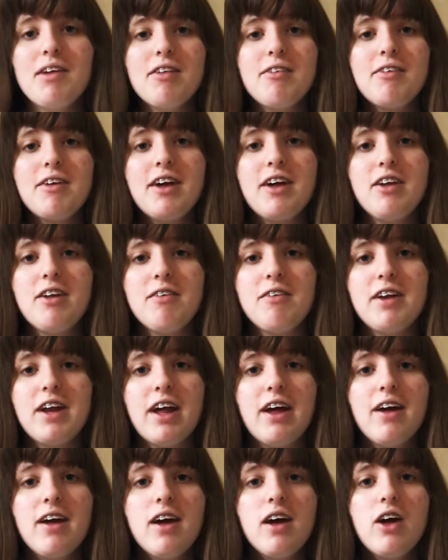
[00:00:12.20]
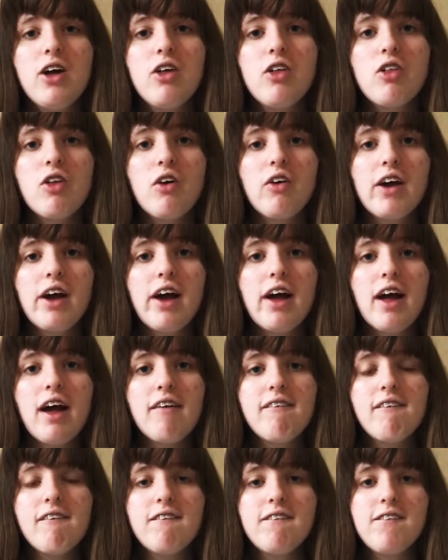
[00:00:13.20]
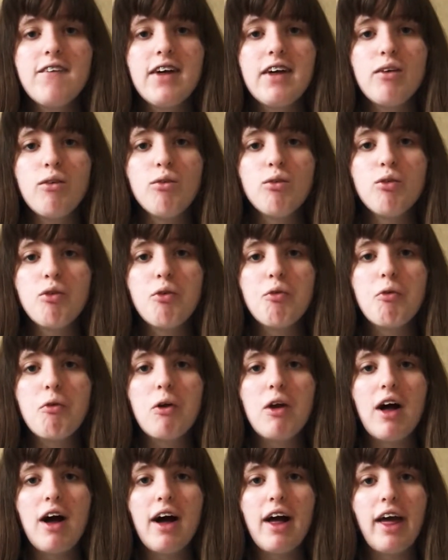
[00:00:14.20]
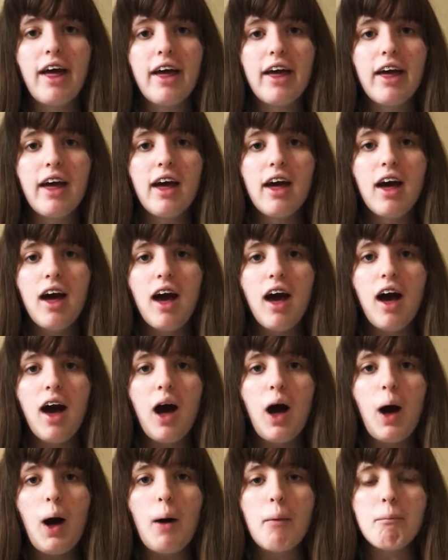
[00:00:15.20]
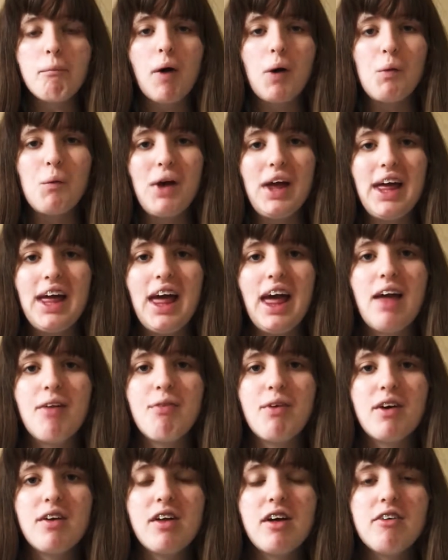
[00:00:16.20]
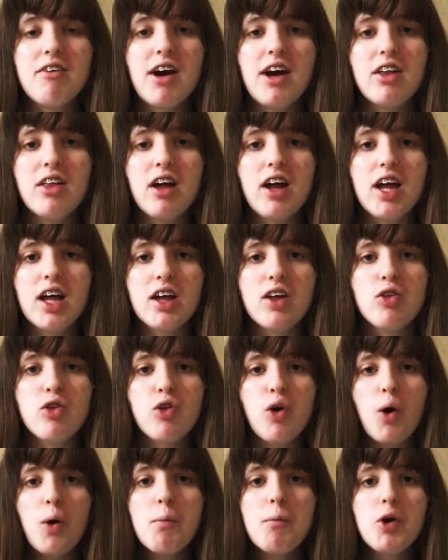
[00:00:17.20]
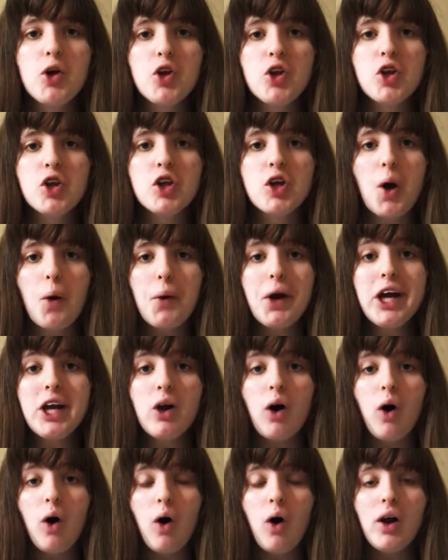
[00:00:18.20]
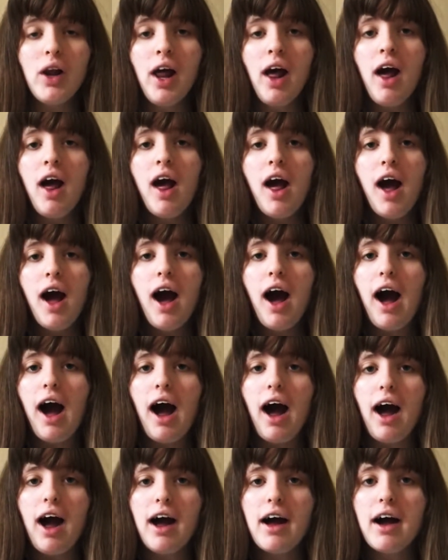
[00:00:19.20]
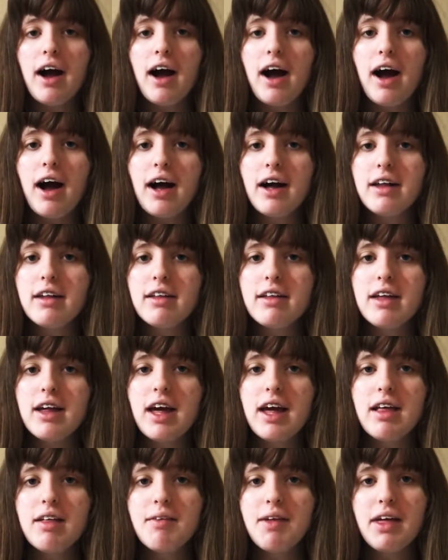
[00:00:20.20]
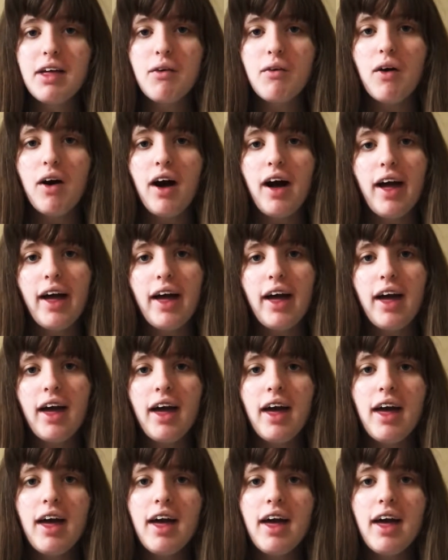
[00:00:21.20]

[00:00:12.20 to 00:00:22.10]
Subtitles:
back to my YouTube video. Sorry I haven't filmed for like a week. It's because I've had like so much going on and it's been quite,